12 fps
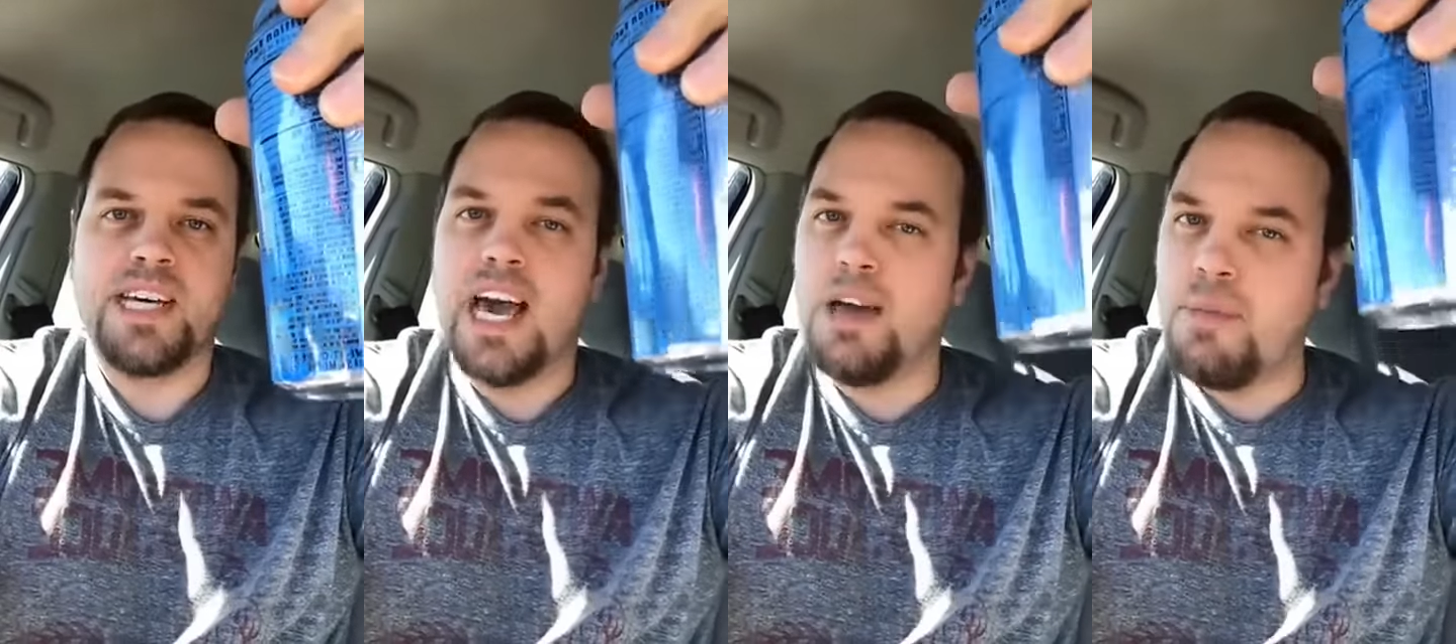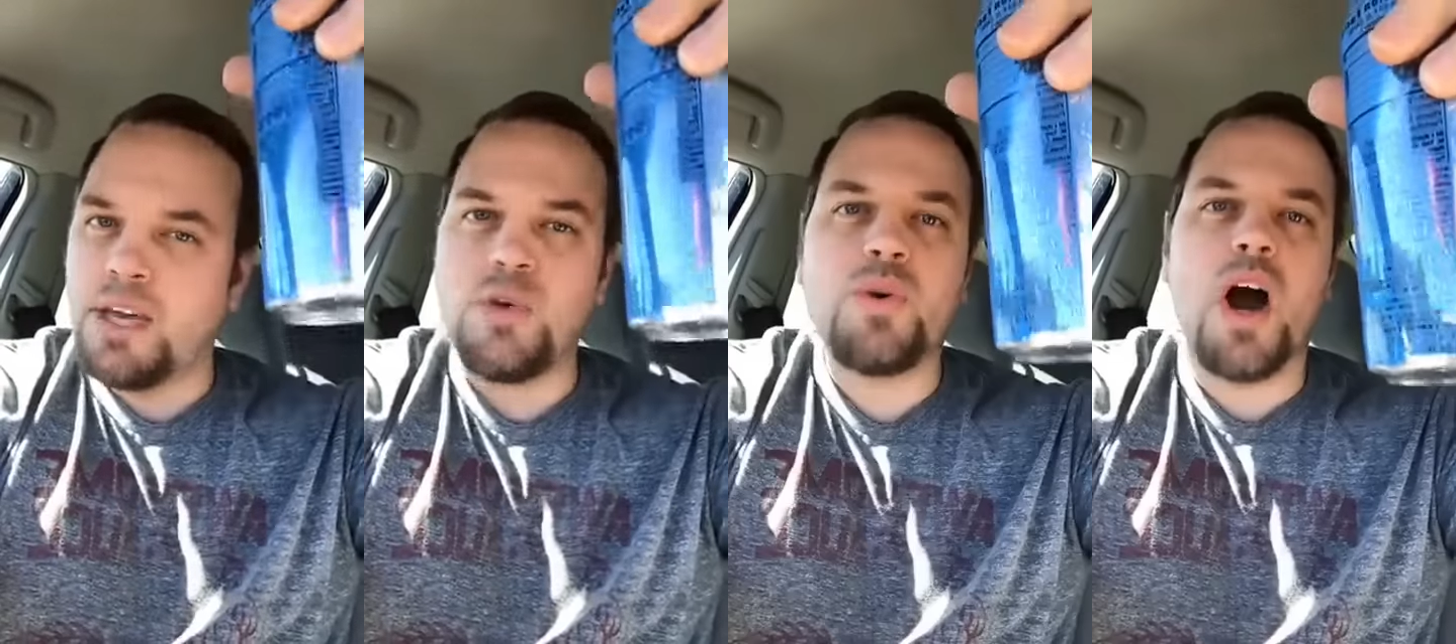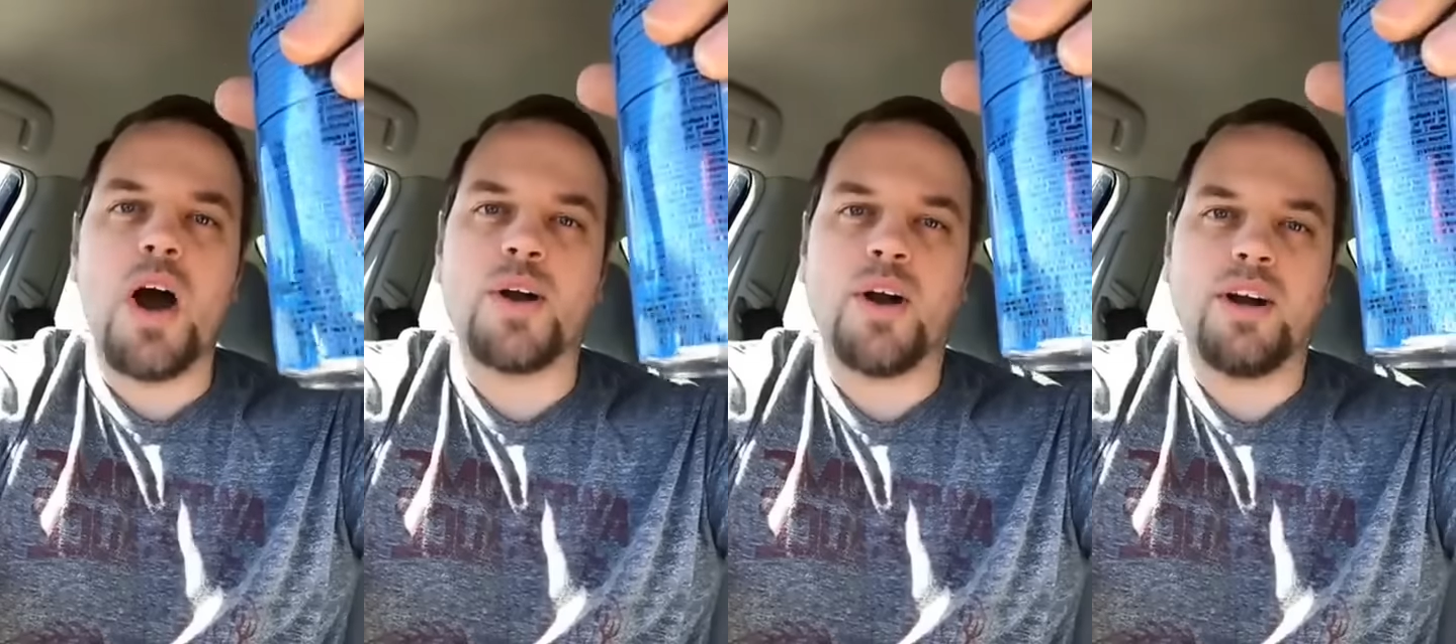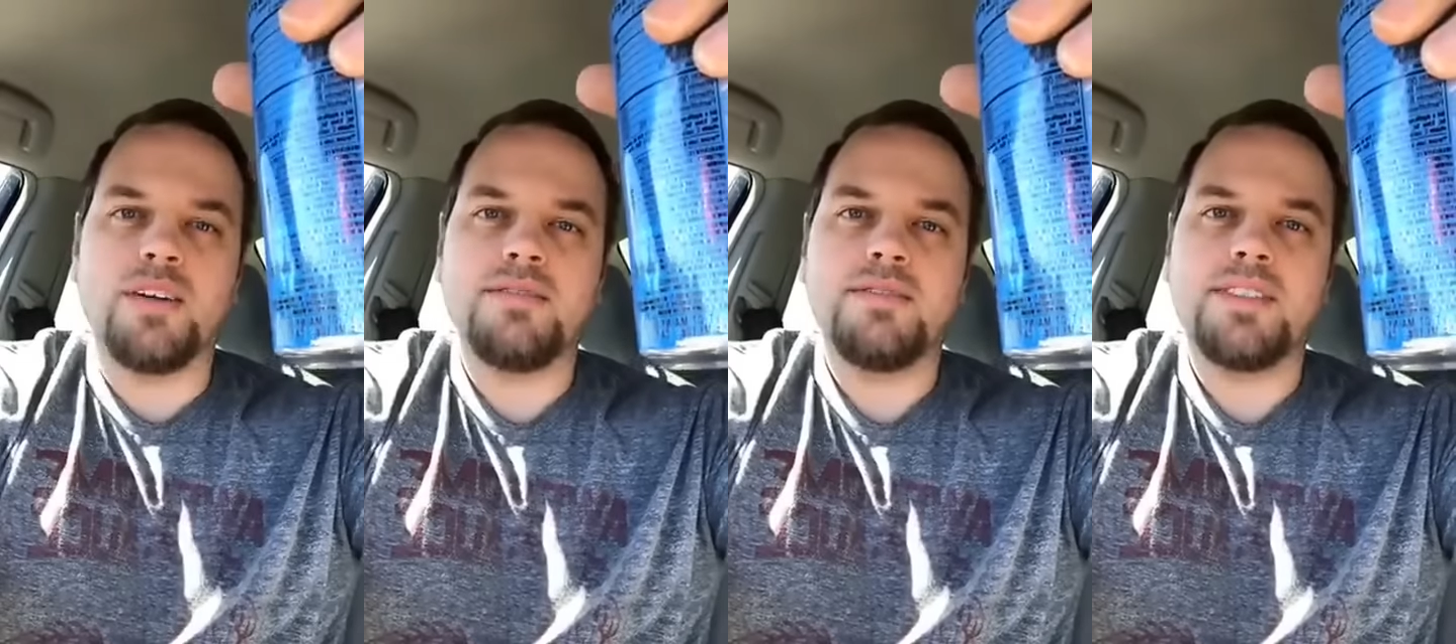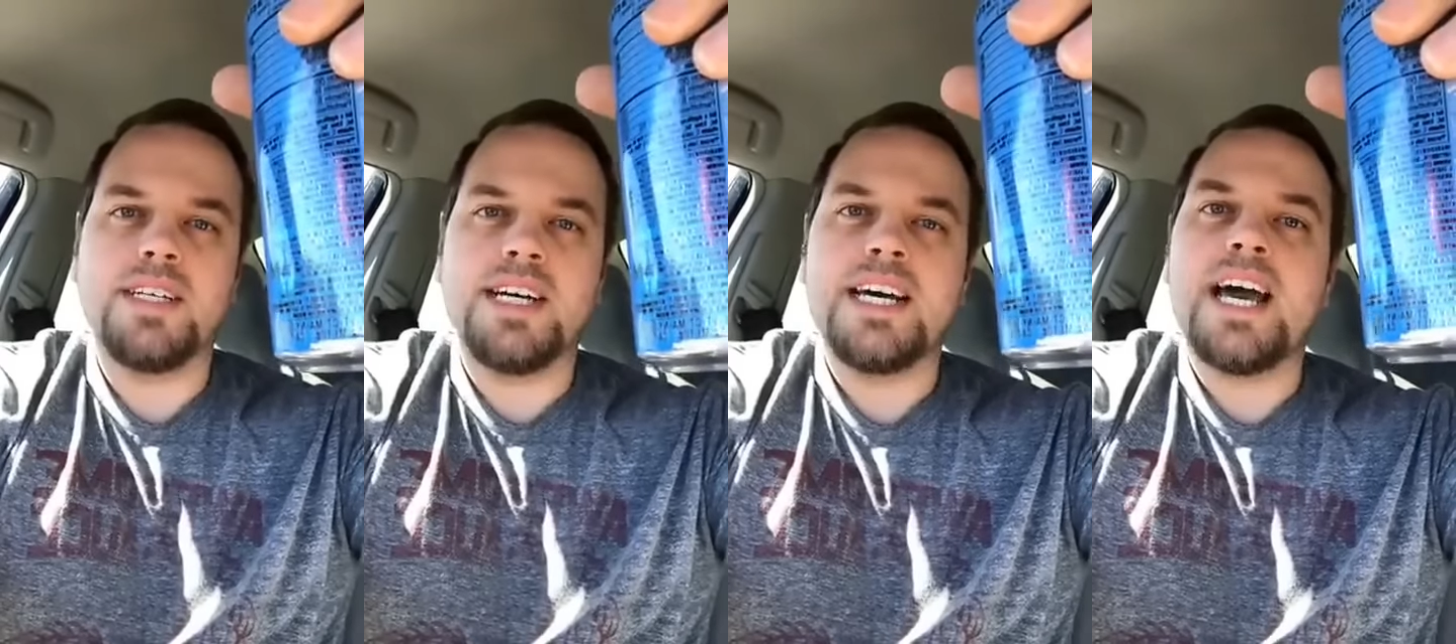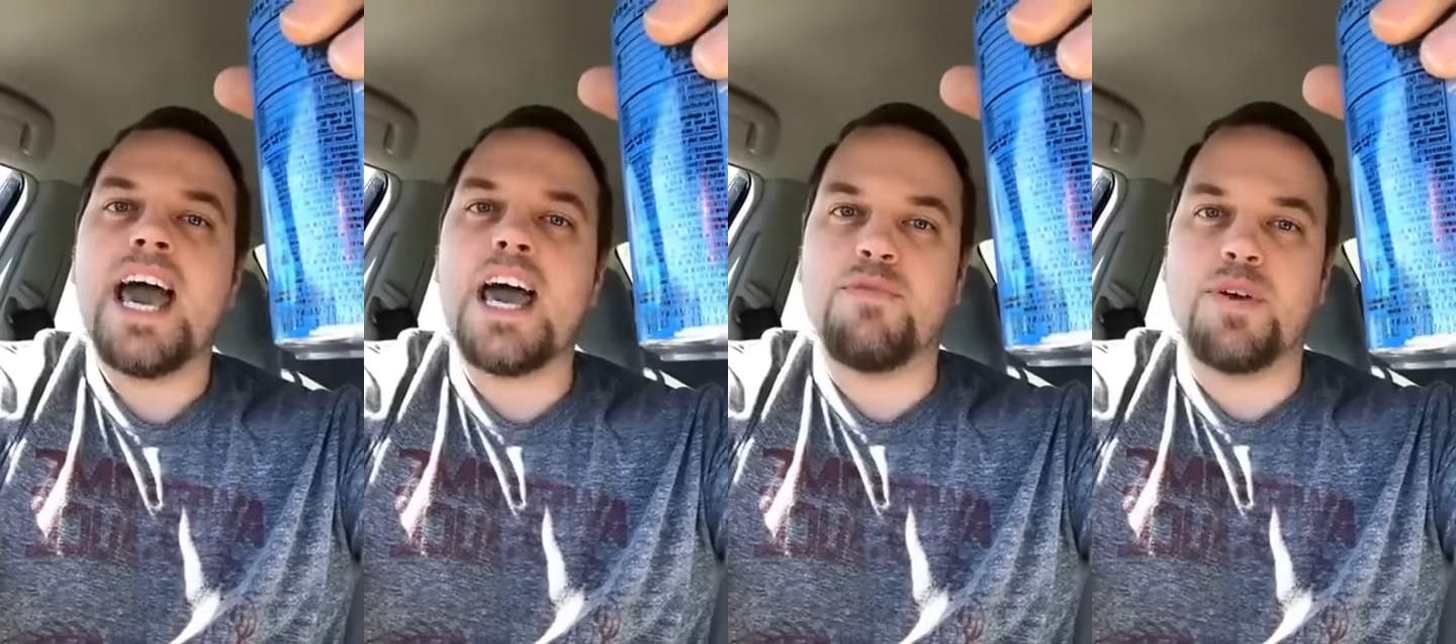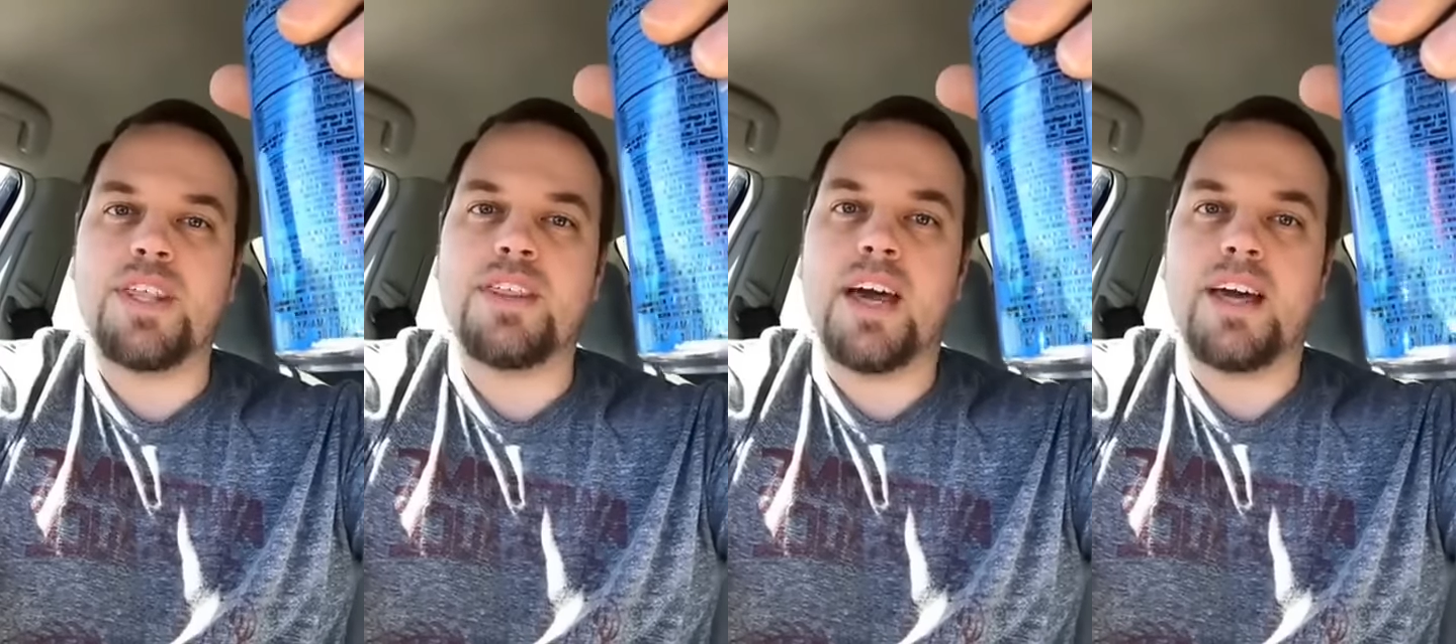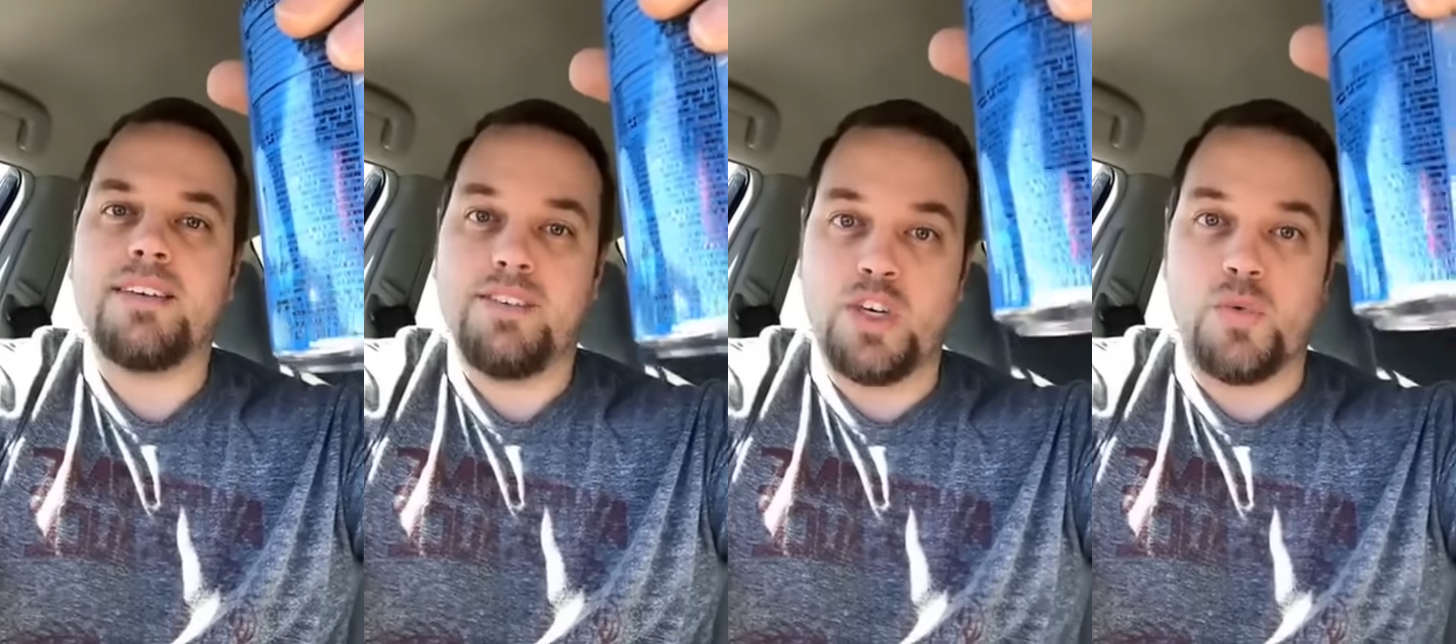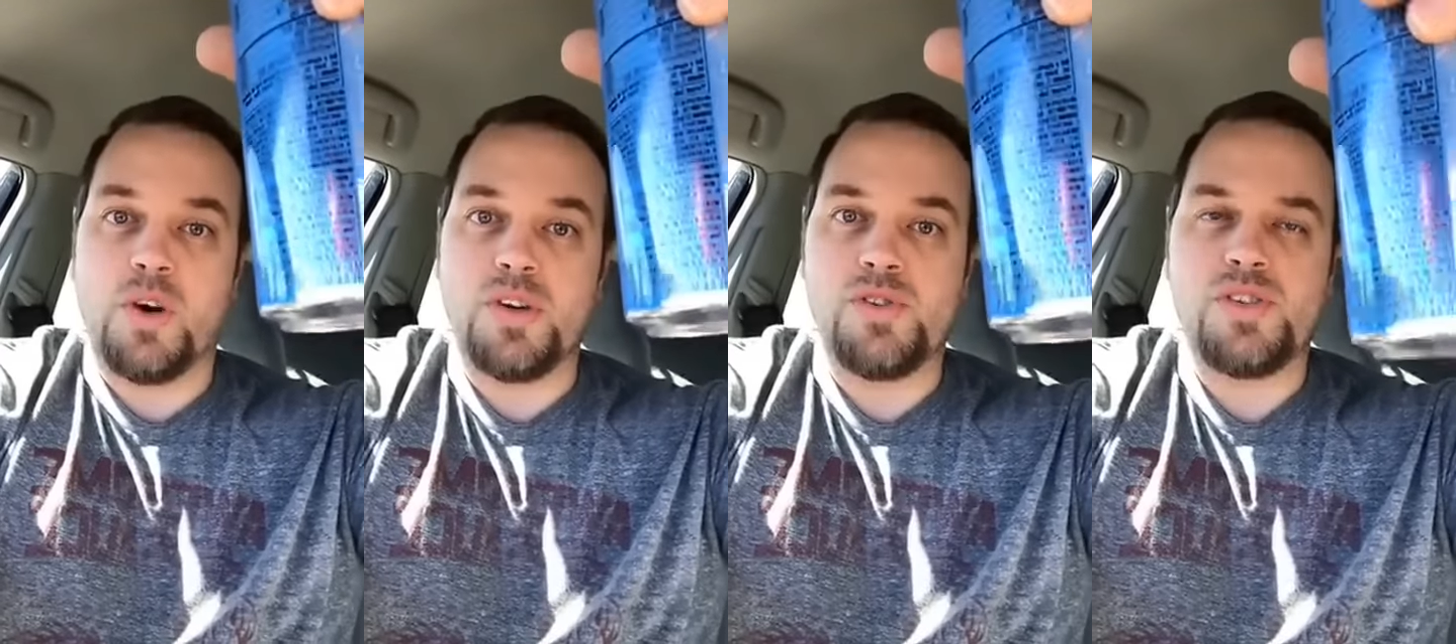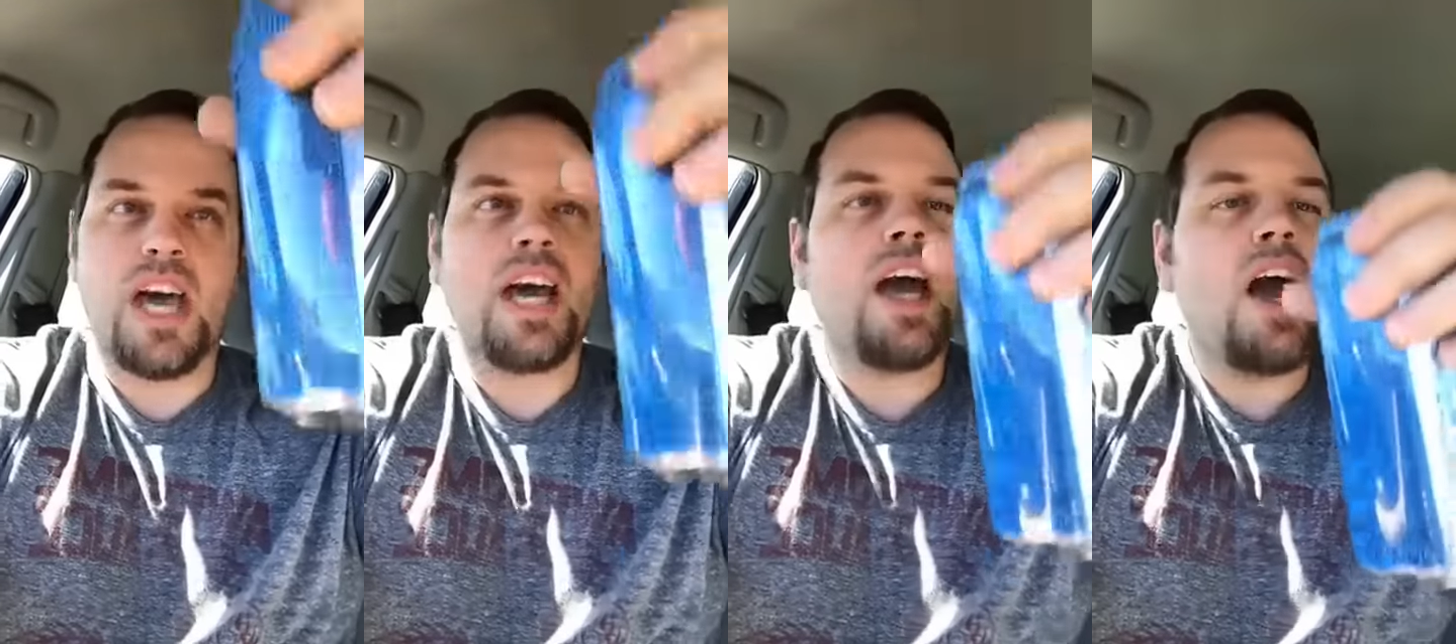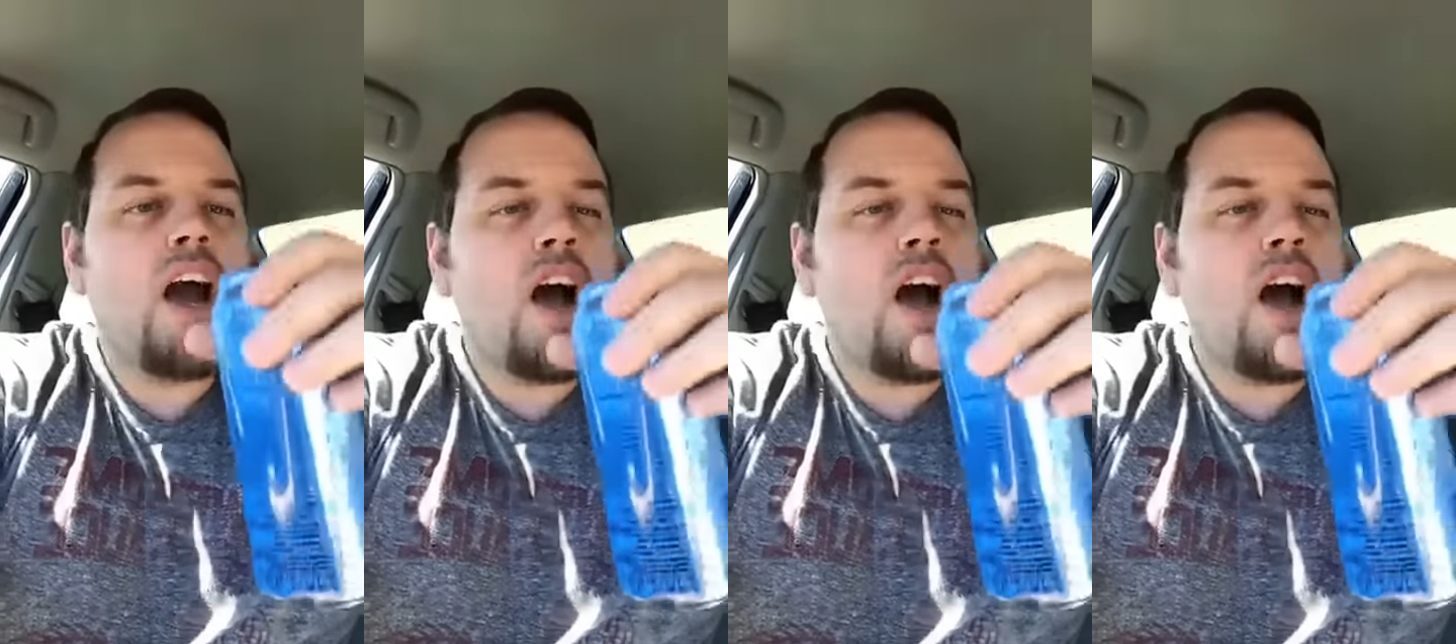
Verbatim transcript: And may you conquer everything you undertake.